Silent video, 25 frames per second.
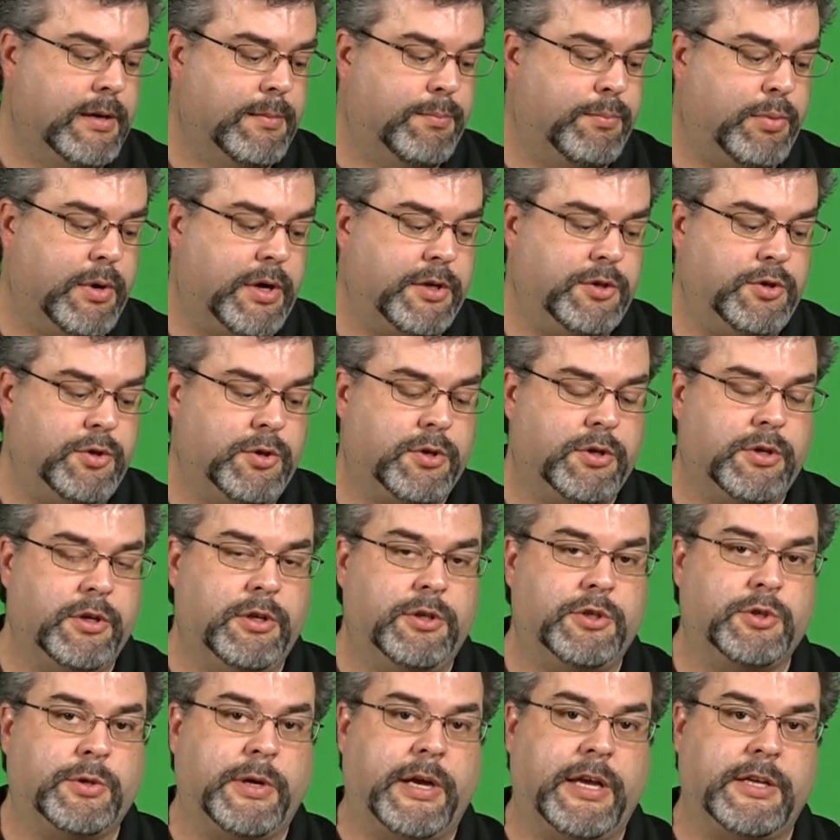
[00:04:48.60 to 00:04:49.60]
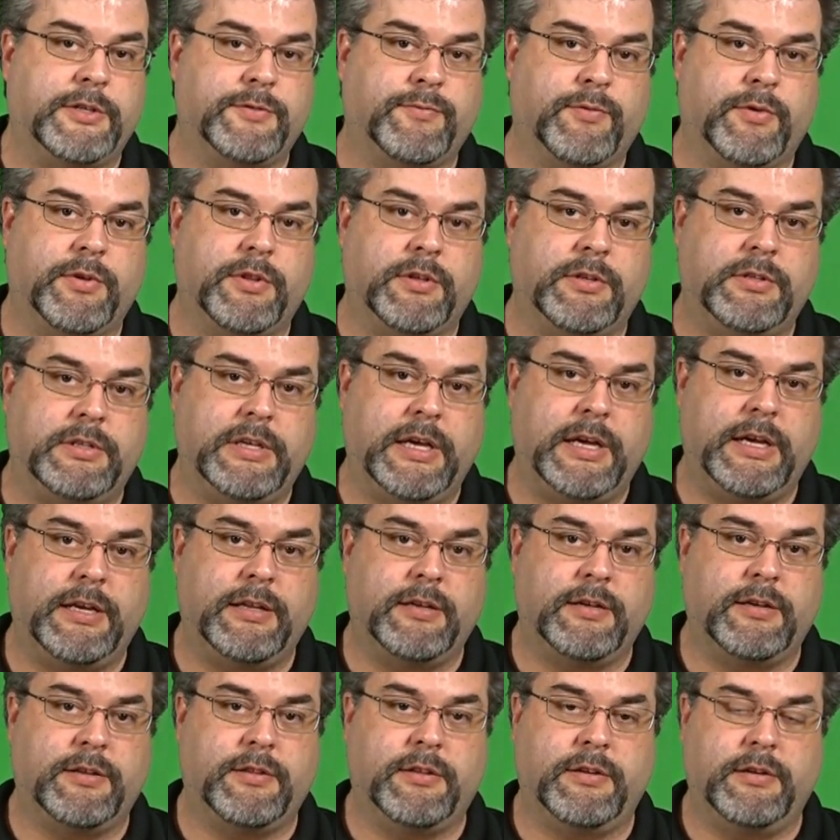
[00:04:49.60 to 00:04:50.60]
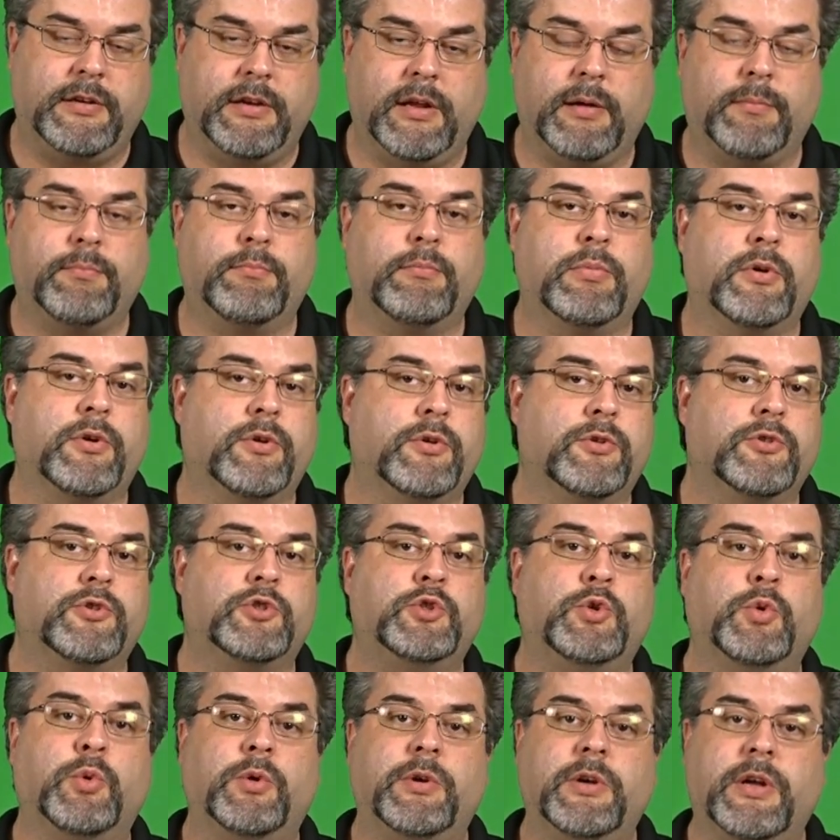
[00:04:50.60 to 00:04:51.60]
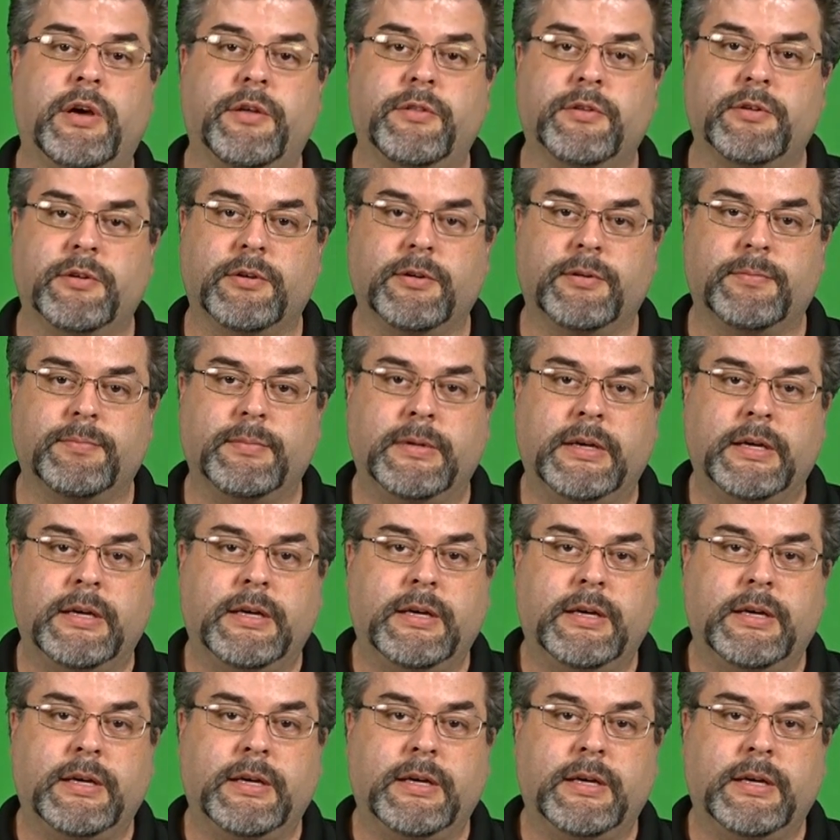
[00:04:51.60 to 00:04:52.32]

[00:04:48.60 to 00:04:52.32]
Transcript: But you could transfer the data, the numbers, to another